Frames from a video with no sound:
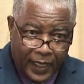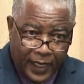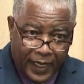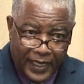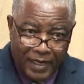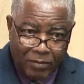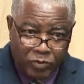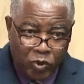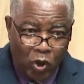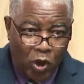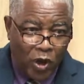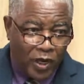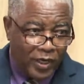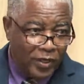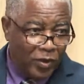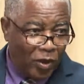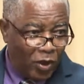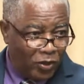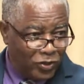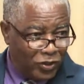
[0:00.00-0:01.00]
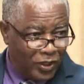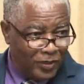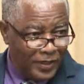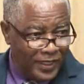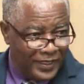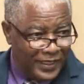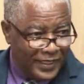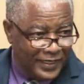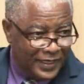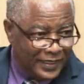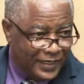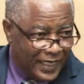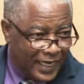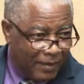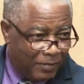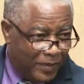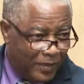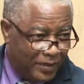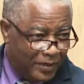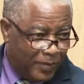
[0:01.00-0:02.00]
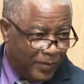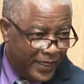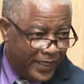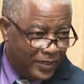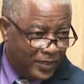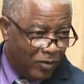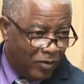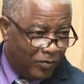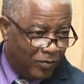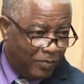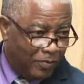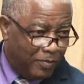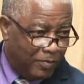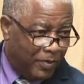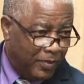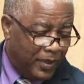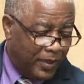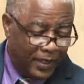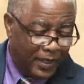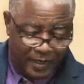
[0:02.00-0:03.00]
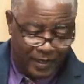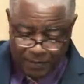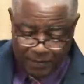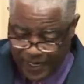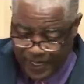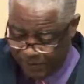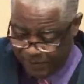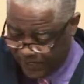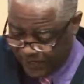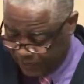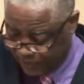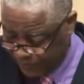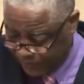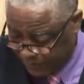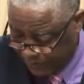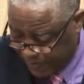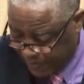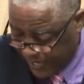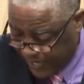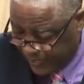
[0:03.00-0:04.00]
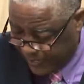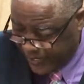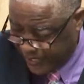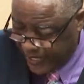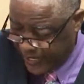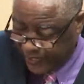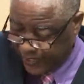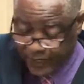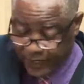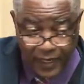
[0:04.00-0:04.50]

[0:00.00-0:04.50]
I am talking also, this is this place now, Barbados Tourism Marketing Inc.